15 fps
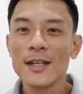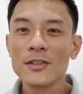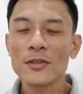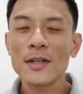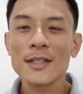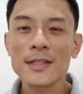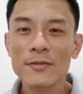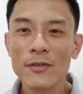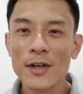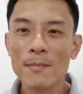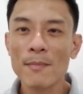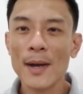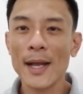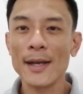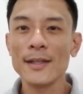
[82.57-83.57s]
So that's a very
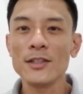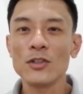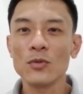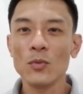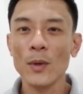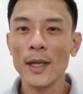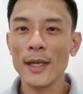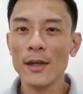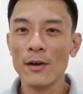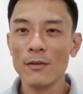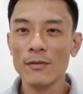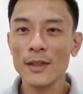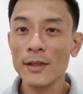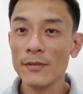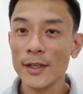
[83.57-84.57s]
balanced way of
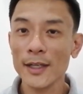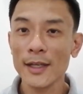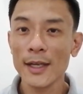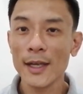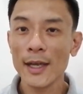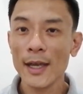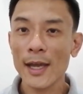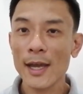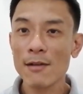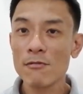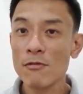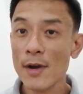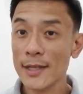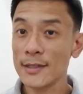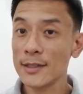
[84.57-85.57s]
living, and
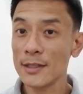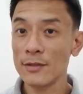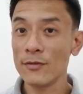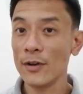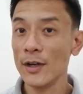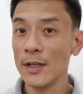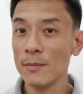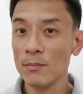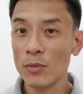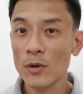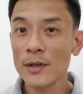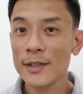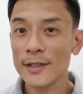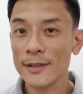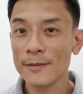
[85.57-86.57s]
rest is very
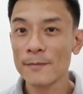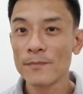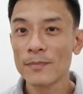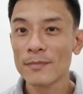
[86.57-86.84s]
important,